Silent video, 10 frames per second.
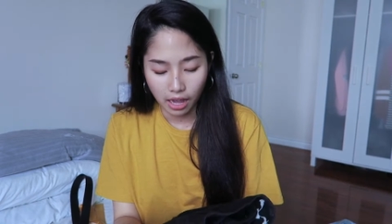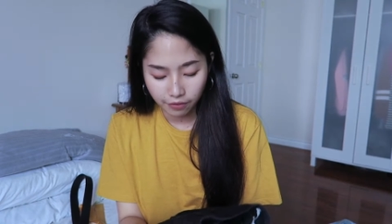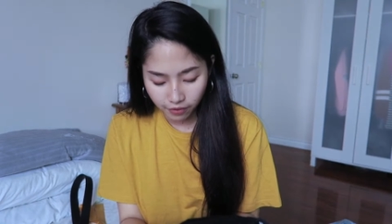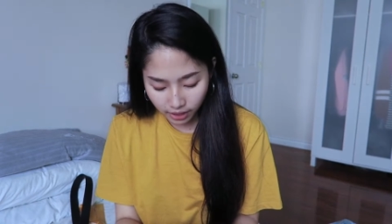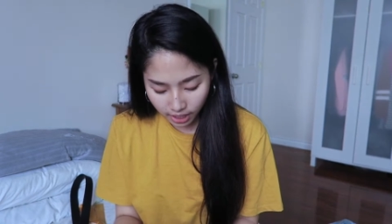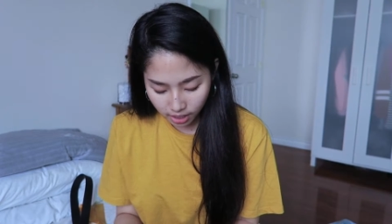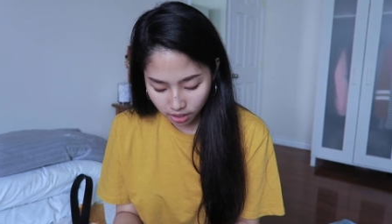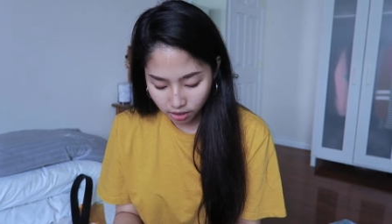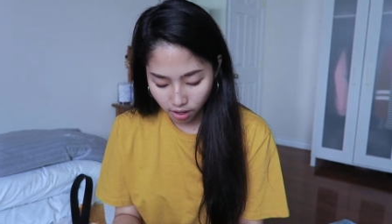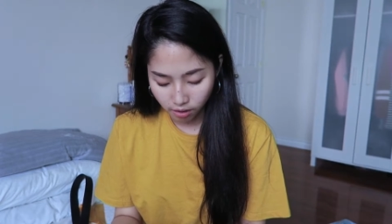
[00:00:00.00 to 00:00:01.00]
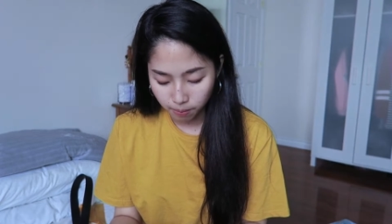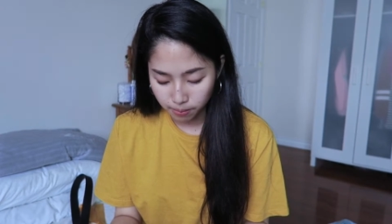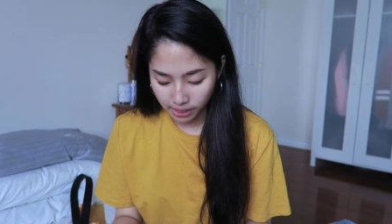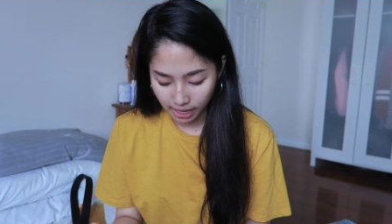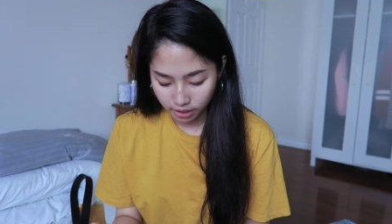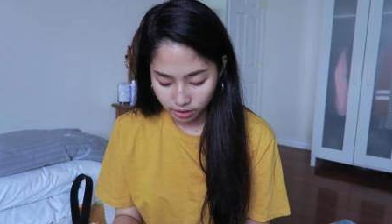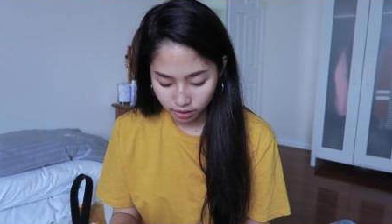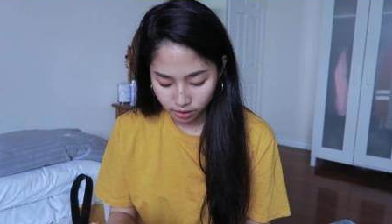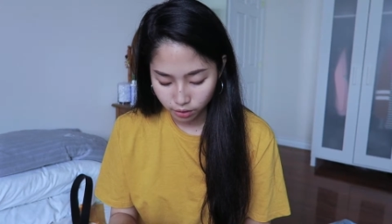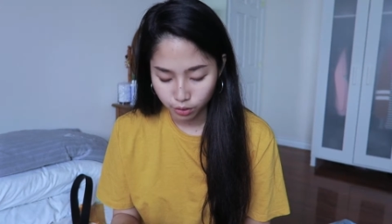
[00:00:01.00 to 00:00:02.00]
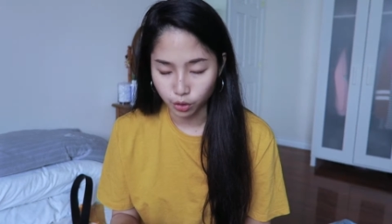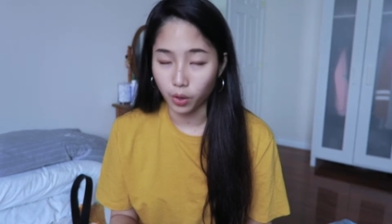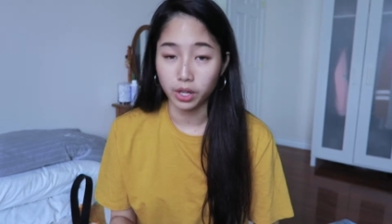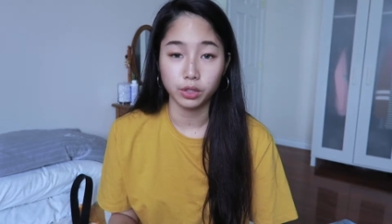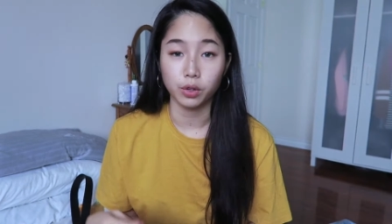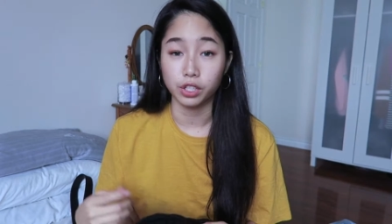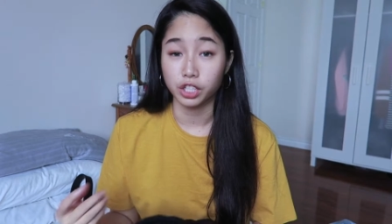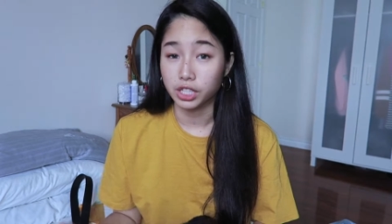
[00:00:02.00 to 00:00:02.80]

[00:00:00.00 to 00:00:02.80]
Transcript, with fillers: I feel like a lot of black shorts or